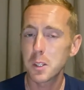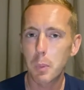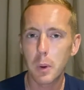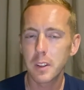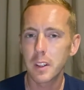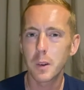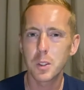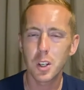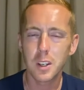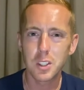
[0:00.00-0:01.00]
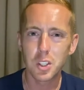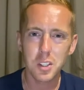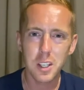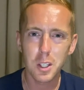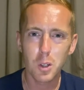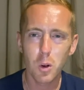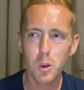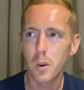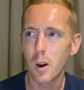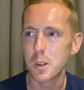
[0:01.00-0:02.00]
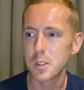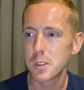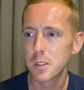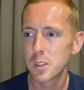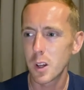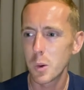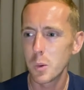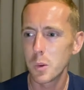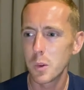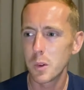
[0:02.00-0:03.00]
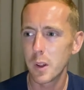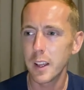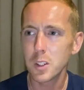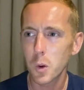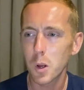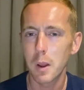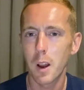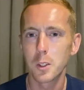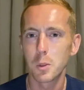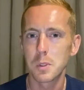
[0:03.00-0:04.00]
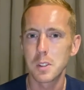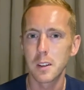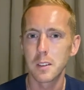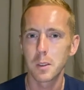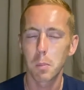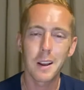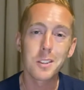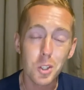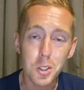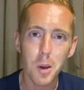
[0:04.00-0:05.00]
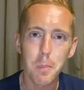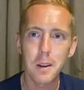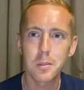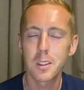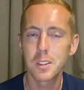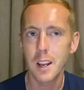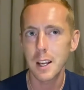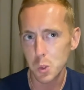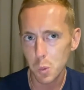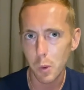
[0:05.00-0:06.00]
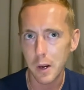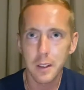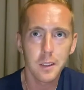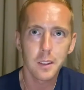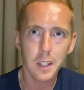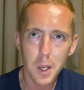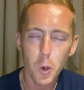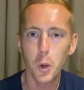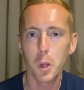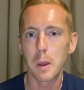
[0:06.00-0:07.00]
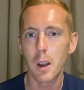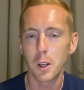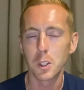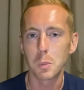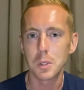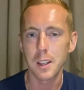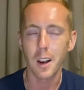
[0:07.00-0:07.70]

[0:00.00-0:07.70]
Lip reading: But, you know, he's just had the coronavirus. So he's not going to be 100%. The players have just come back from the international break. They're not going to be 100%.